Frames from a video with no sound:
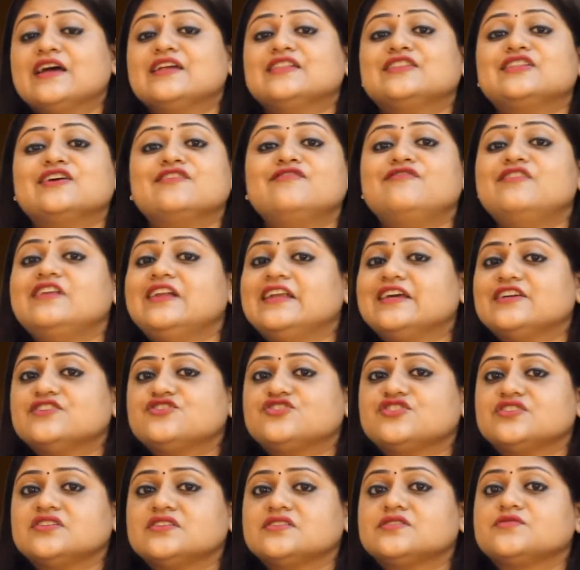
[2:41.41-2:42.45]
The
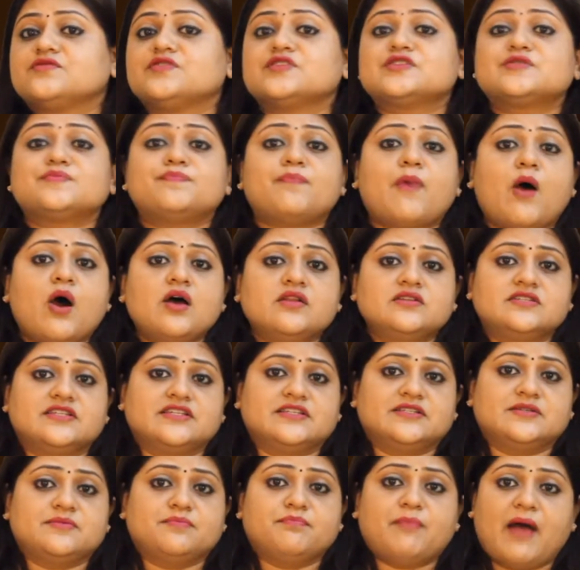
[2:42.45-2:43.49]
villagers responded
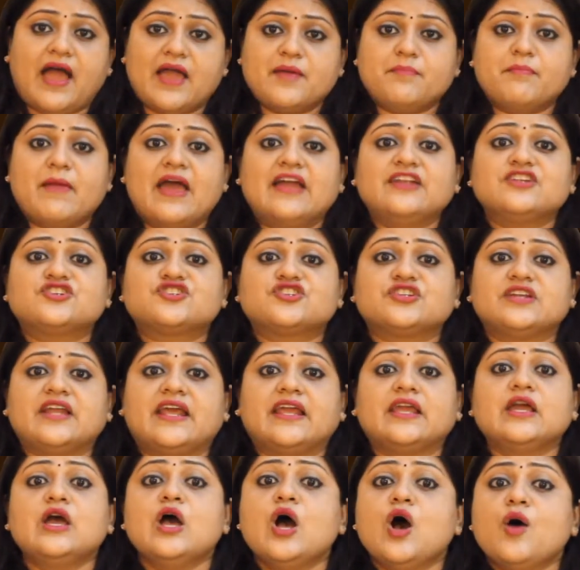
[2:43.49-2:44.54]
by
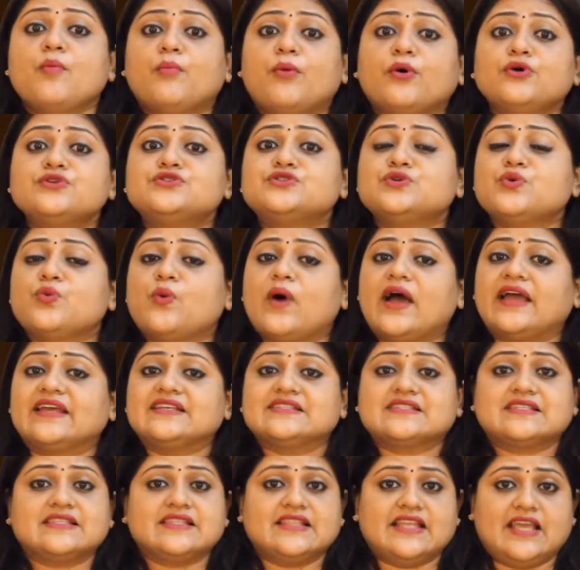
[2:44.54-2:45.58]
mentioning
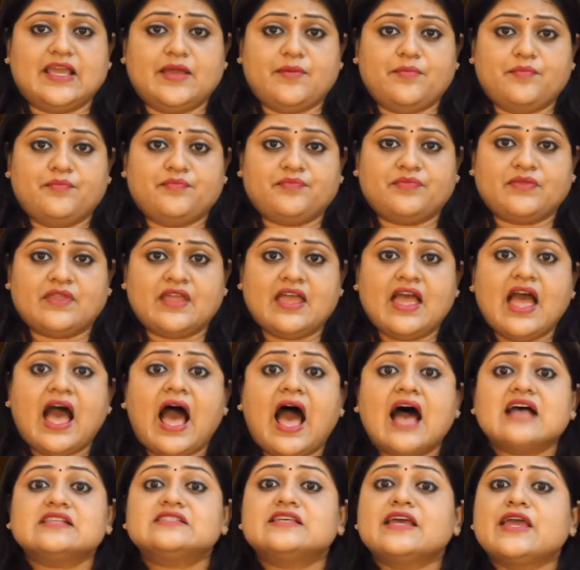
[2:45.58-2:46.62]
Posuvai's name,
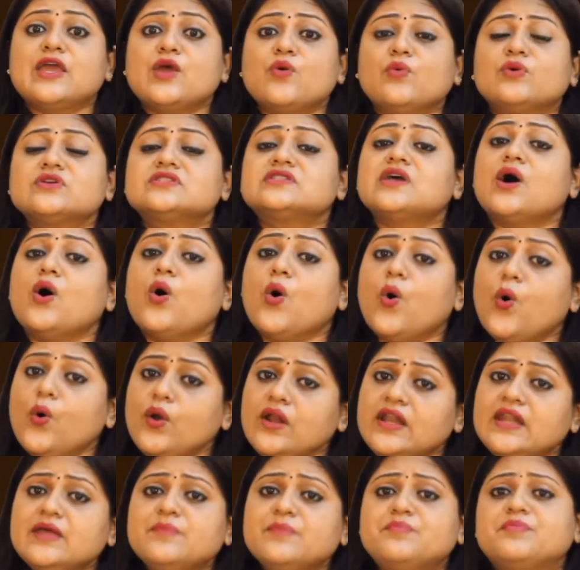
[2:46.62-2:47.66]
as he was the
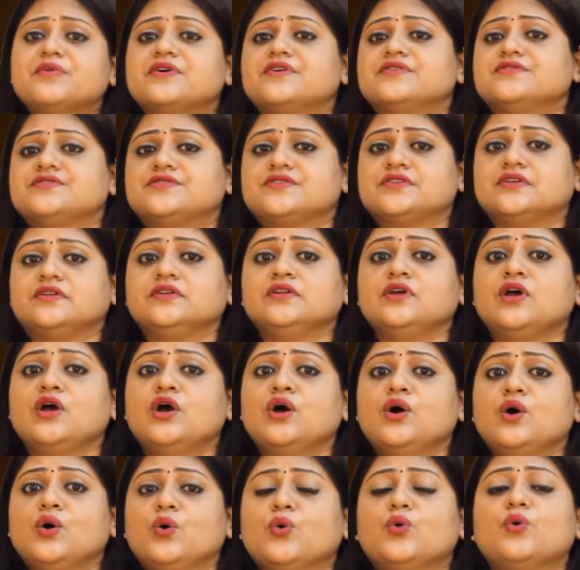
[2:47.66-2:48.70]
only person
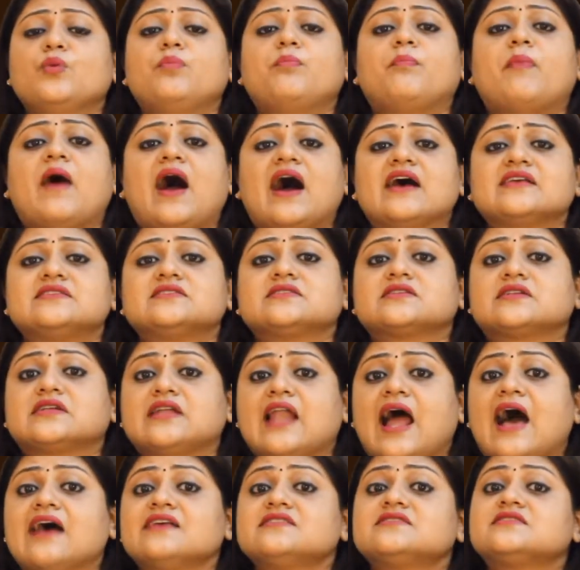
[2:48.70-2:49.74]
who passed
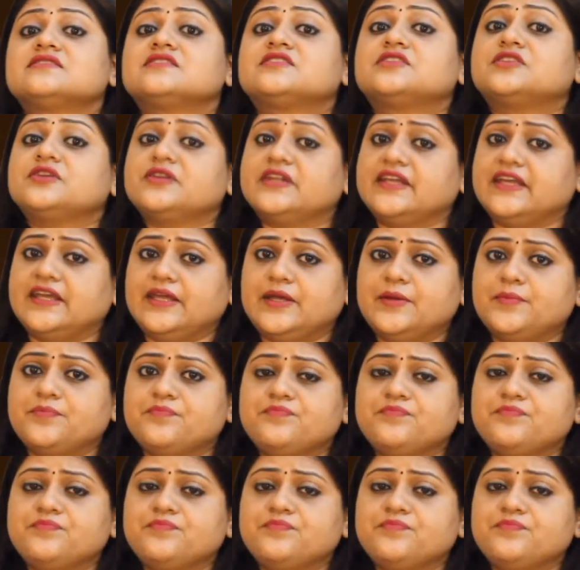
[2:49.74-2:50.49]
class 3.